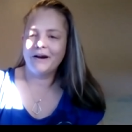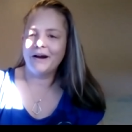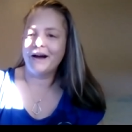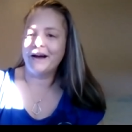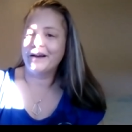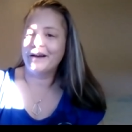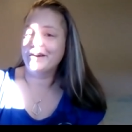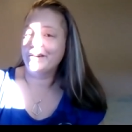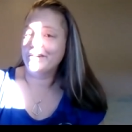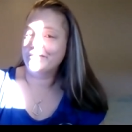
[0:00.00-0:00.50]

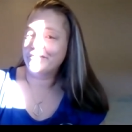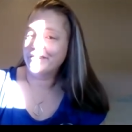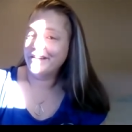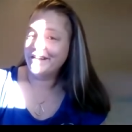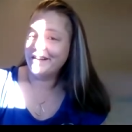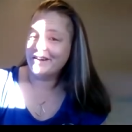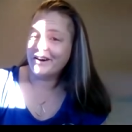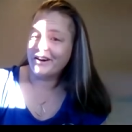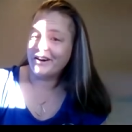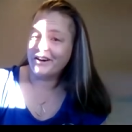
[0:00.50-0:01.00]
I'm going to
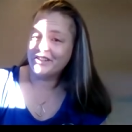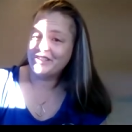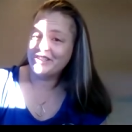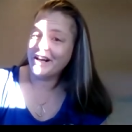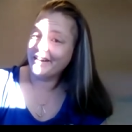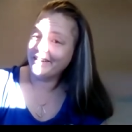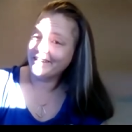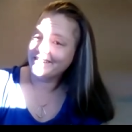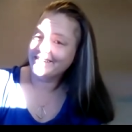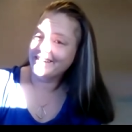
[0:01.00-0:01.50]
read our
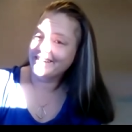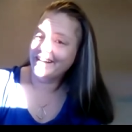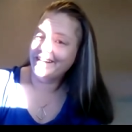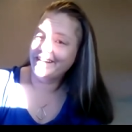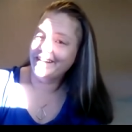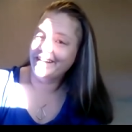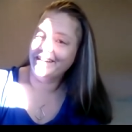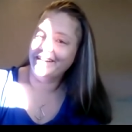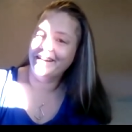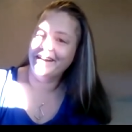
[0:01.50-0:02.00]
chalice
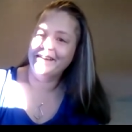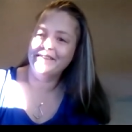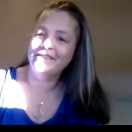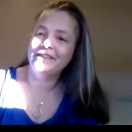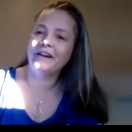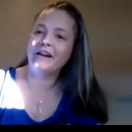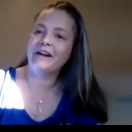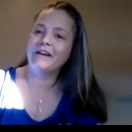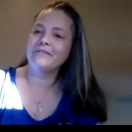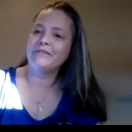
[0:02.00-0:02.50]
lighting, and
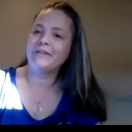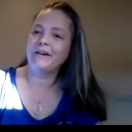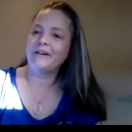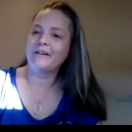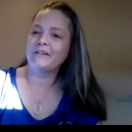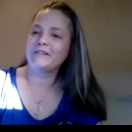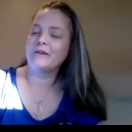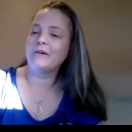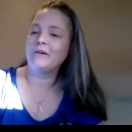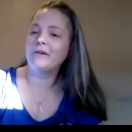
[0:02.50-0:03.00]
then I invite
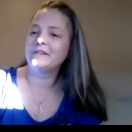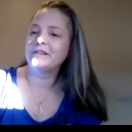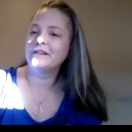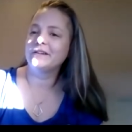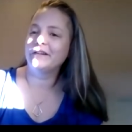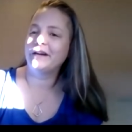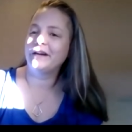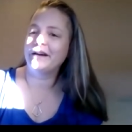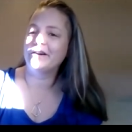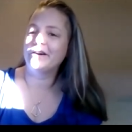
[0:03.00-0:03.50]
us all to
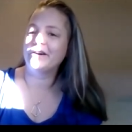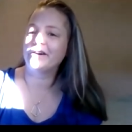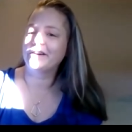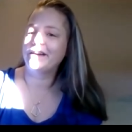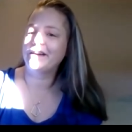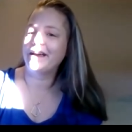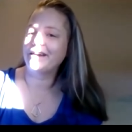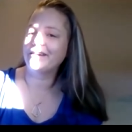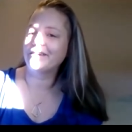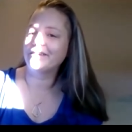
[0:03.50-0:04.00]
light our
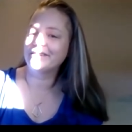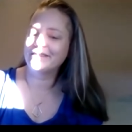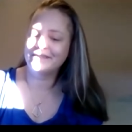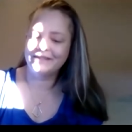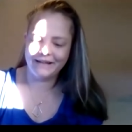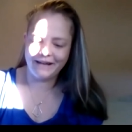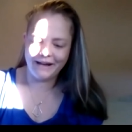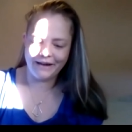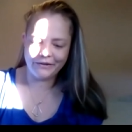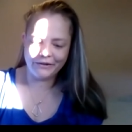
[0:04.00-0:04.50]
candles
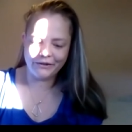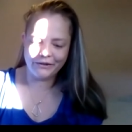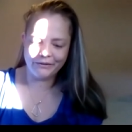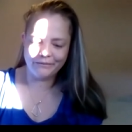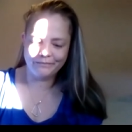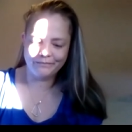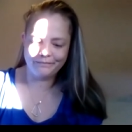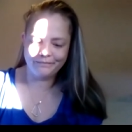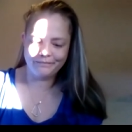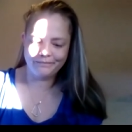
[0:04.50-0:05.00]
together.
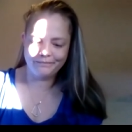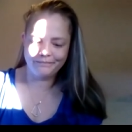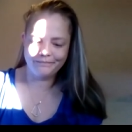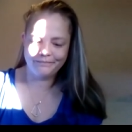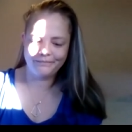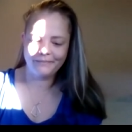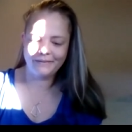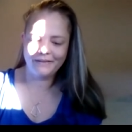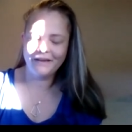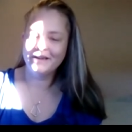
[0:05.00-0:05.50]

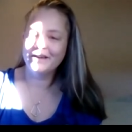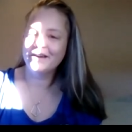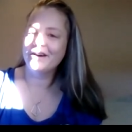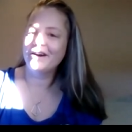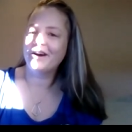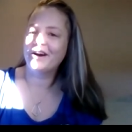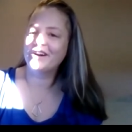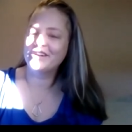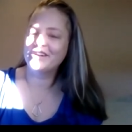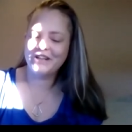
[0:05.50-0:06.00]

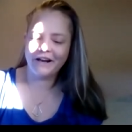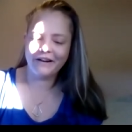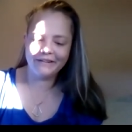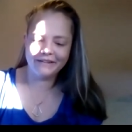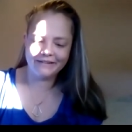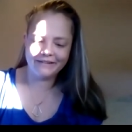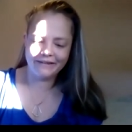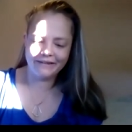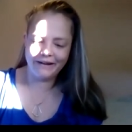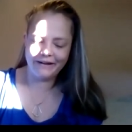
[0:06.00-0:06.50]
Our
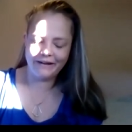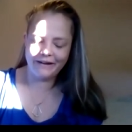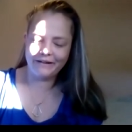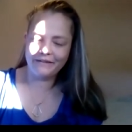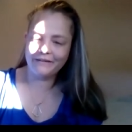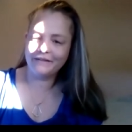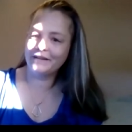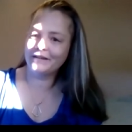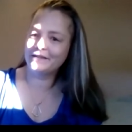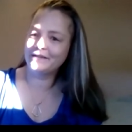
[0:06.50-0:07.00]
chalice
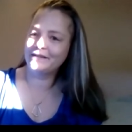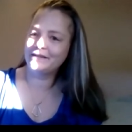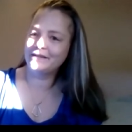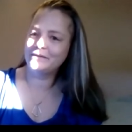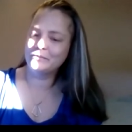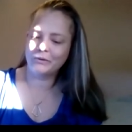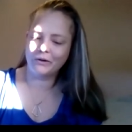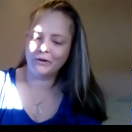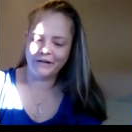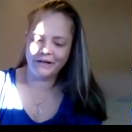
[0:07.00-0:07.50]
lighting this
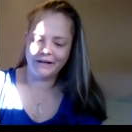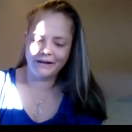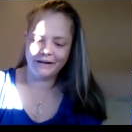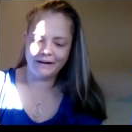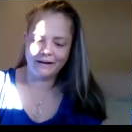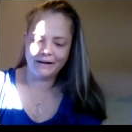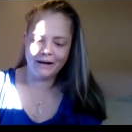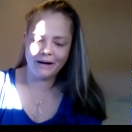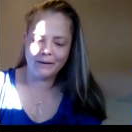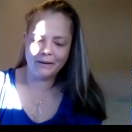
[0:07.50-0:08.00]

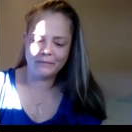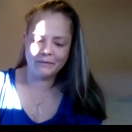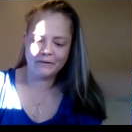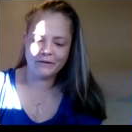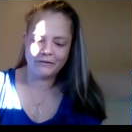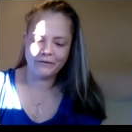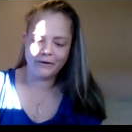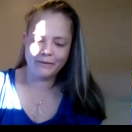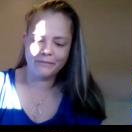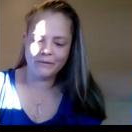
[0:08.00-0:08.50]
morning comes
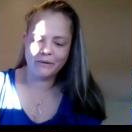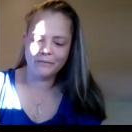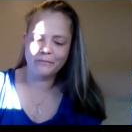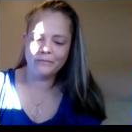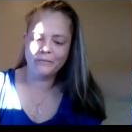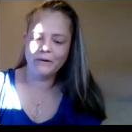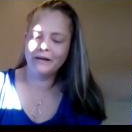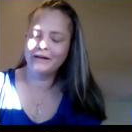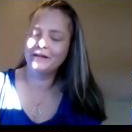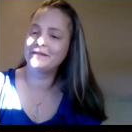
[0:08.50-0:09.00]

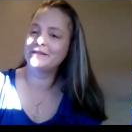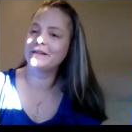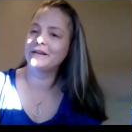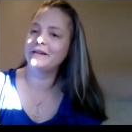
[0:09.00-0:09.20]
from it's